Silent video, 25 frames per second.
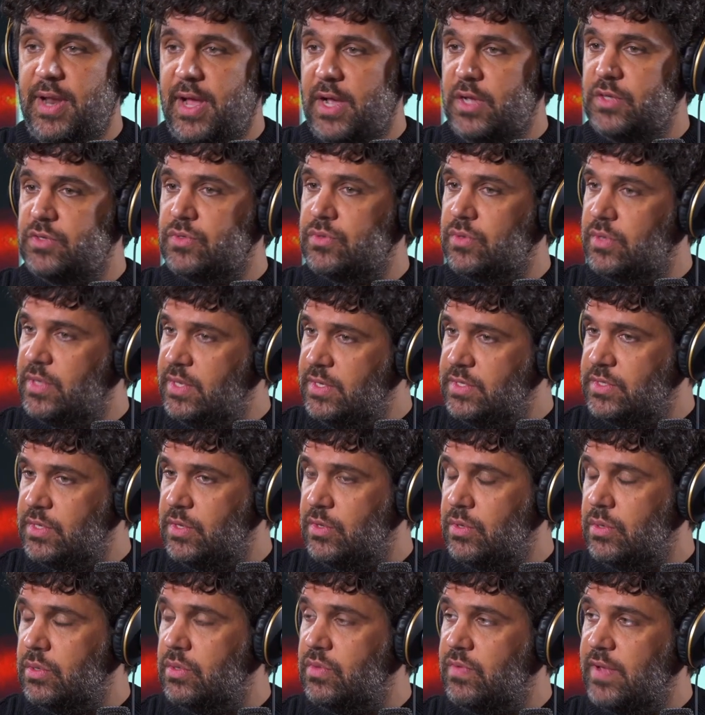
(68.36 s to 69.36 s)
Next to the
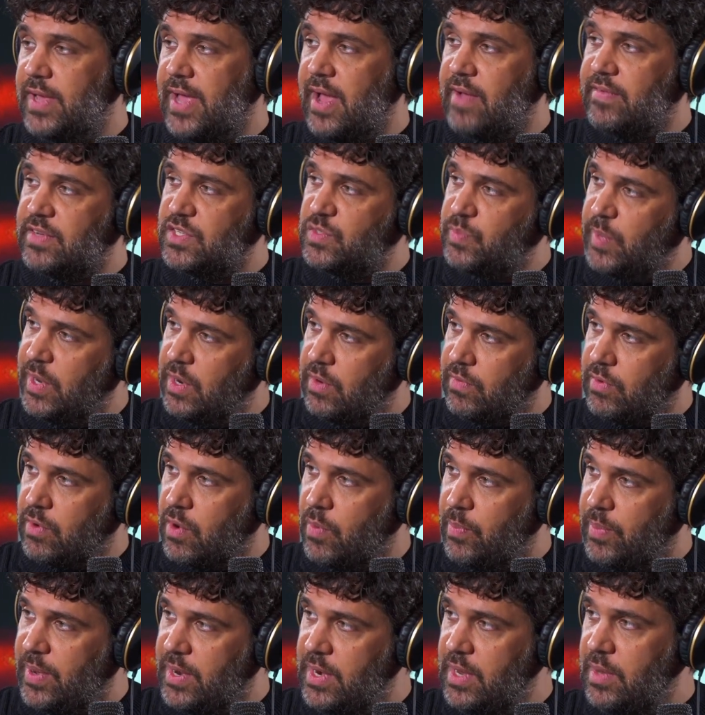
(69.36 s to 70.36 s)
Institute, we have a spin-off
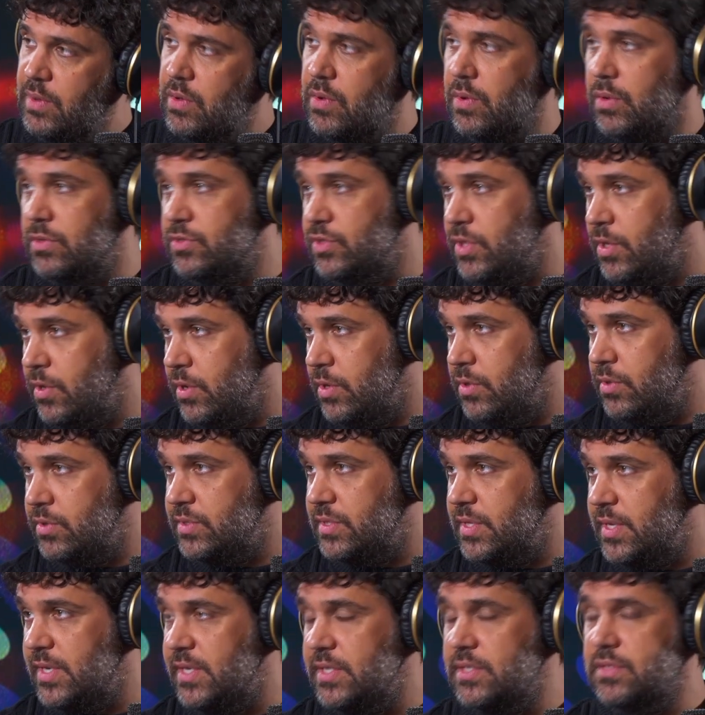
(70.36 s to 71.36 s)
company called Gjino
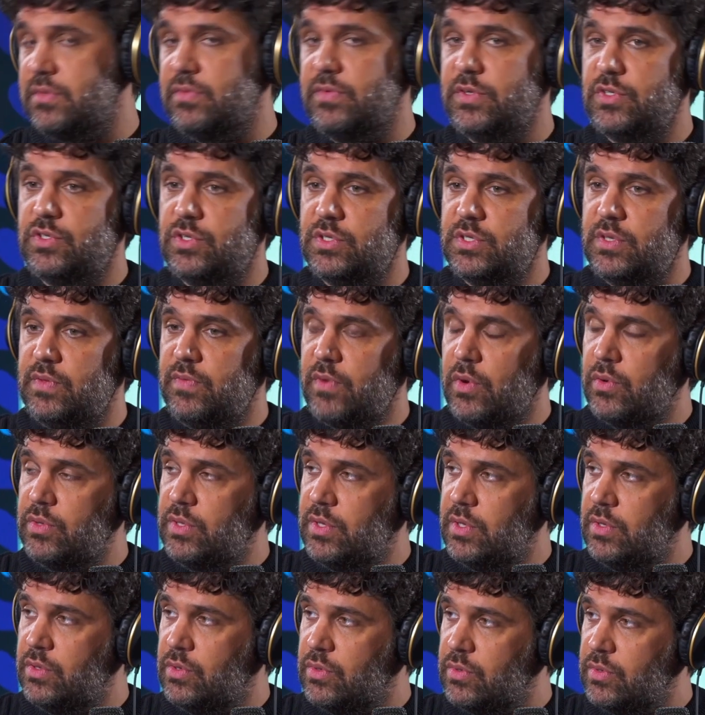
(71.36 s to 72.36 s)
Industries, which is
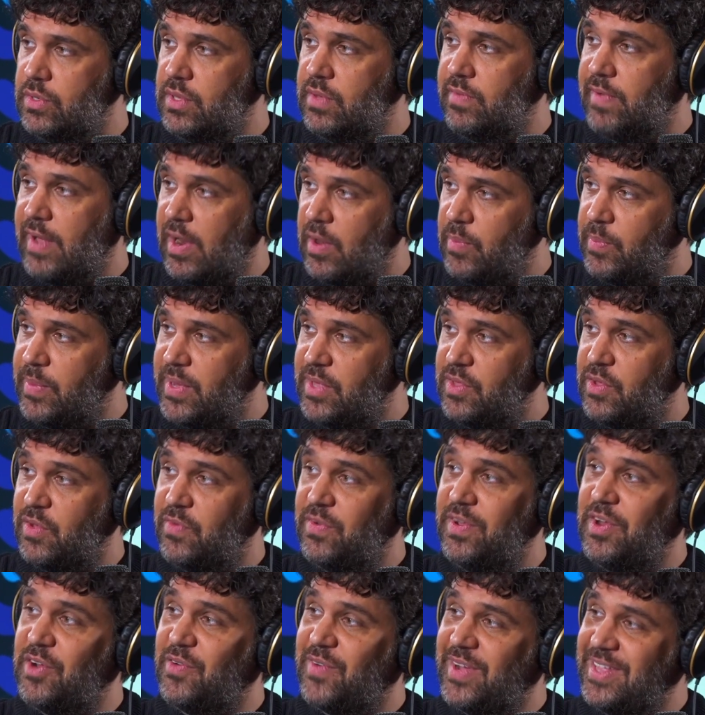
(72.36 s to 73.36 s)
devoted to development
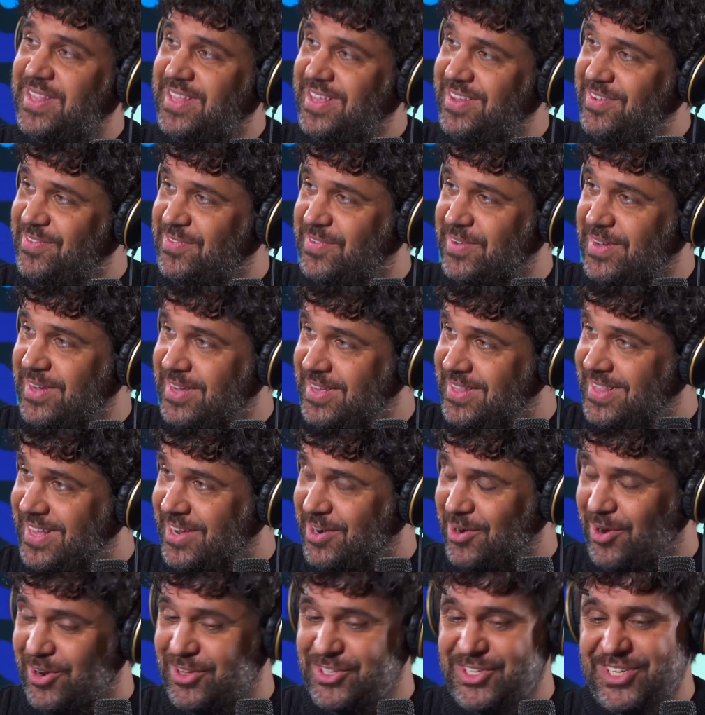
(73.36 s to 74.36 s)
of innovative
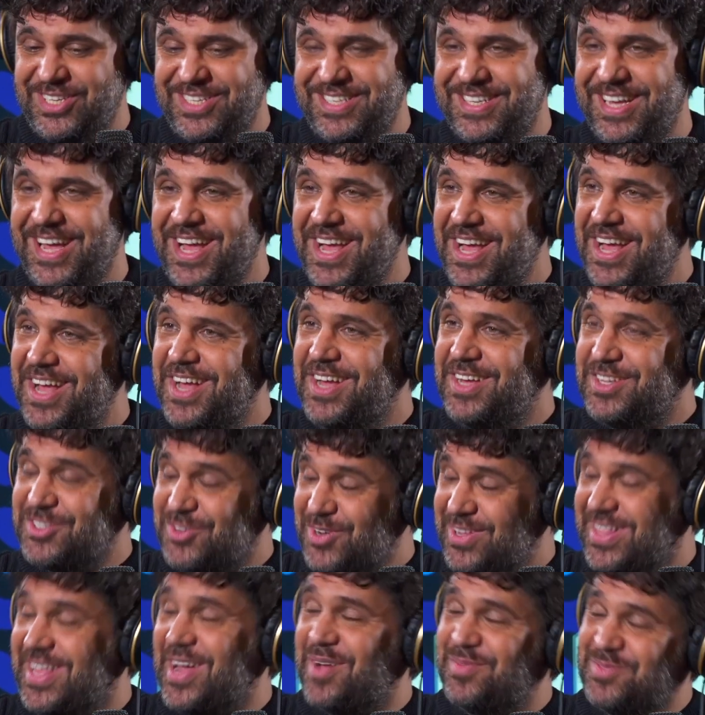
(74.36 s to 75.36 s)
technologies.
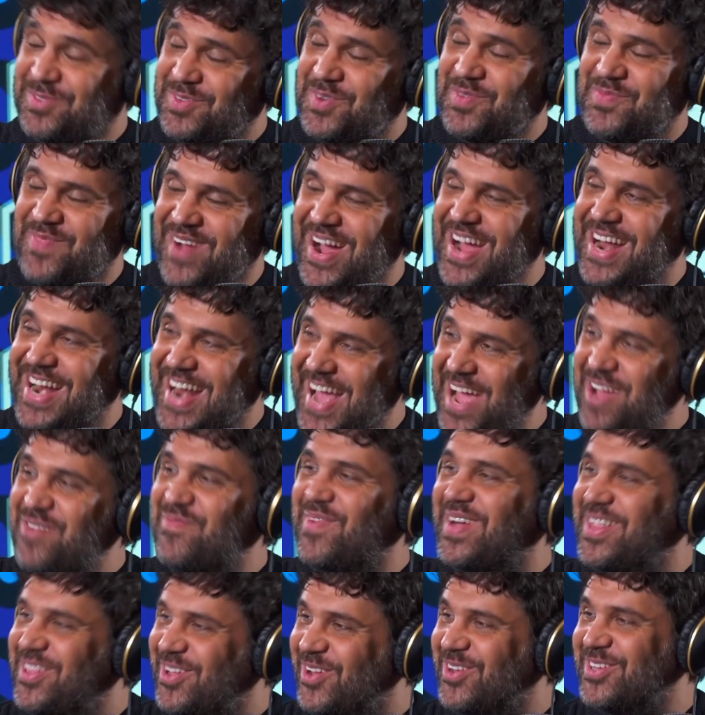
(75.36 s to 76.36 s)
So it comes from my
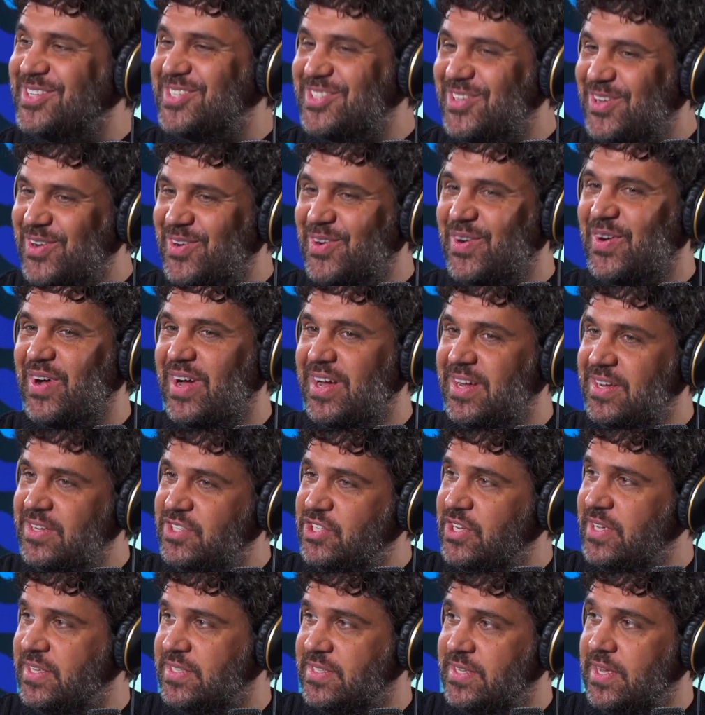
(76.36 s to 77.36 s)
name, but also
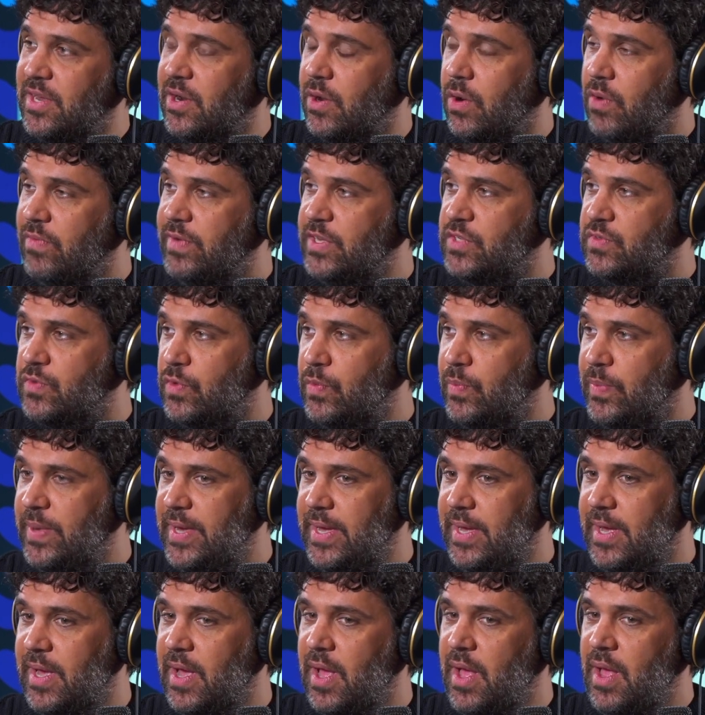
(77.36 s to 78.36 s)
Gene Zero, which would
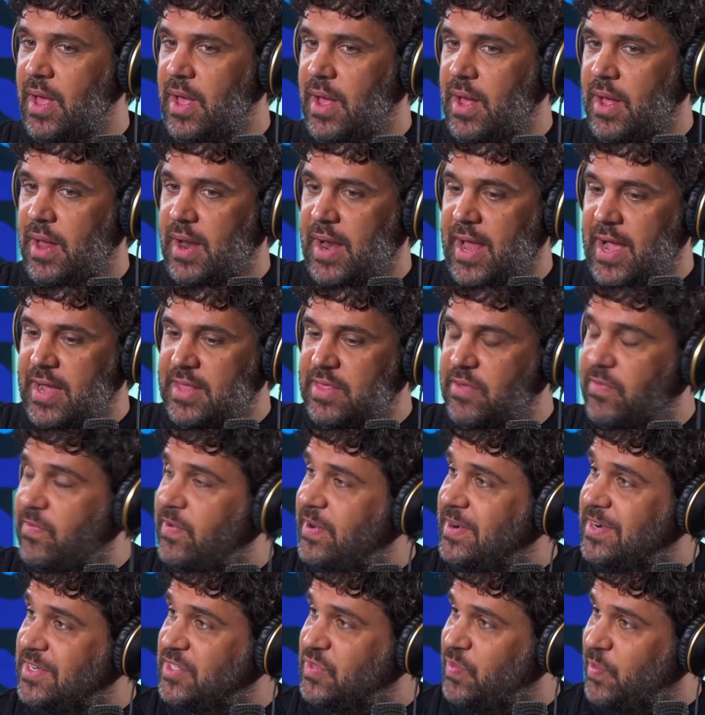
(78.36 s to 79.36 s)
be like the
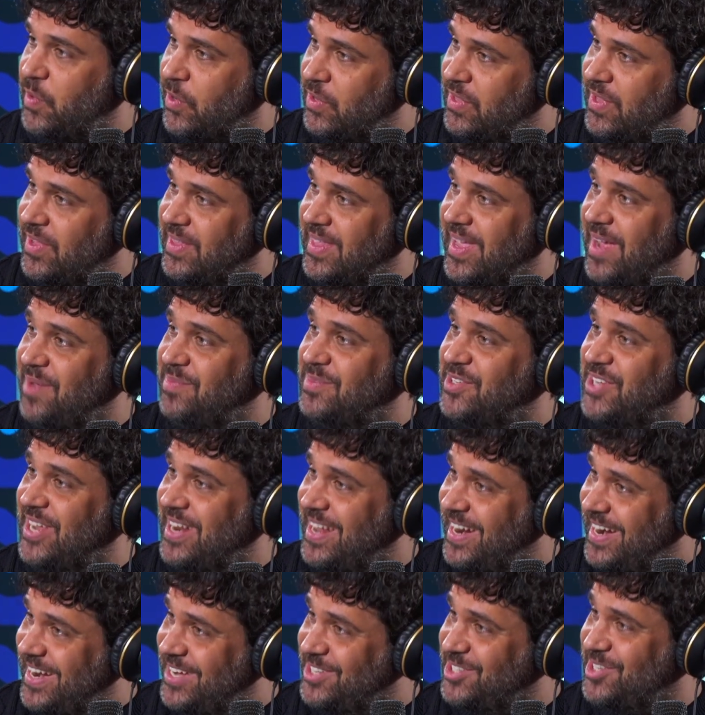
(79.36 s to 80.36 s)
first prototype
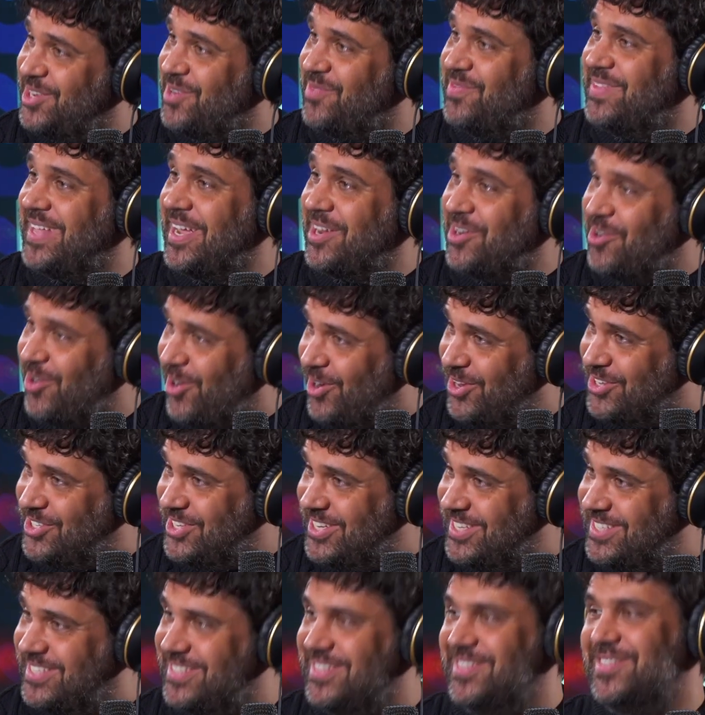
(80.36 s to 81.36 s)
generation of
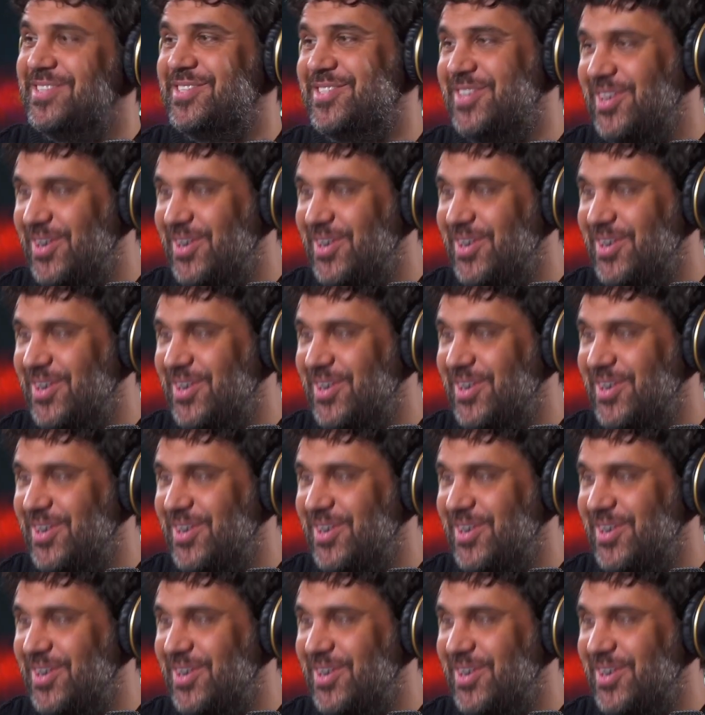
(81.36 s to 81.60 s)
technologies. Okay.